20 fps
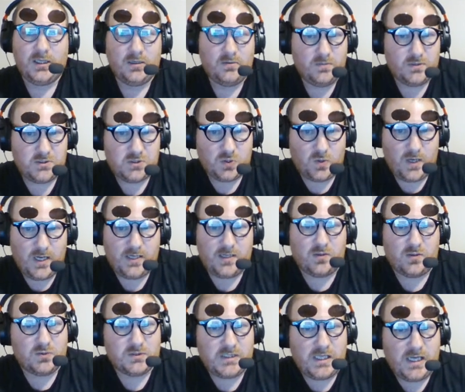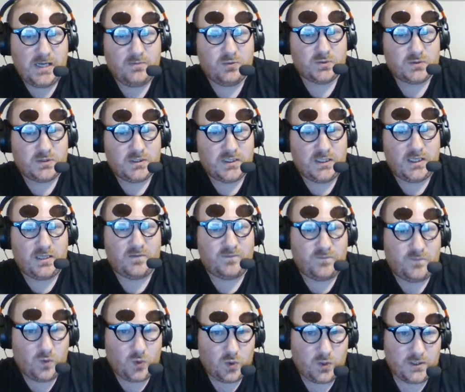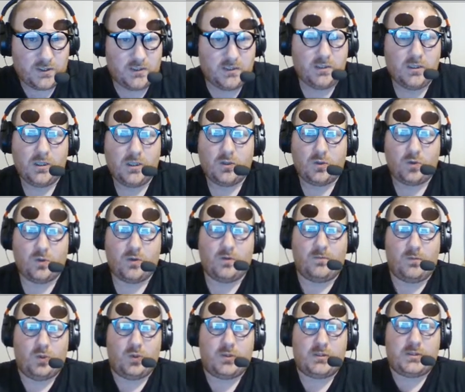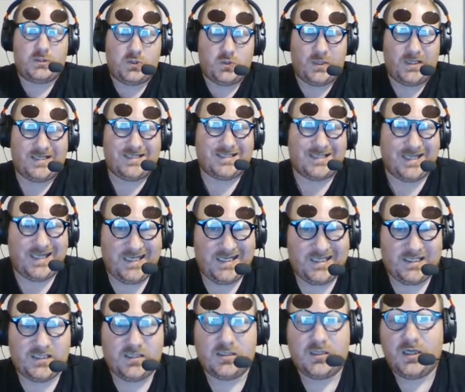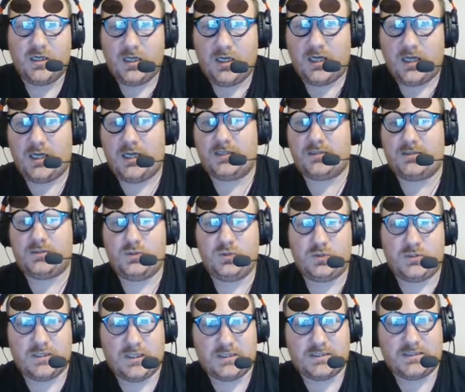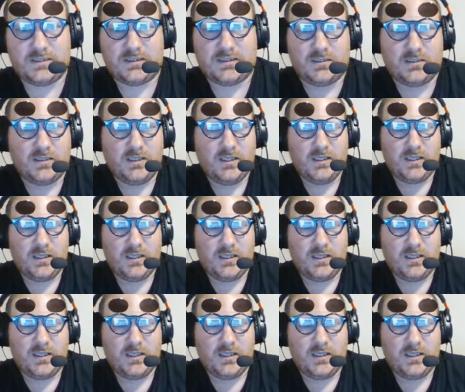but Joanna was able to get 40 or more strikes landed onto Jessica,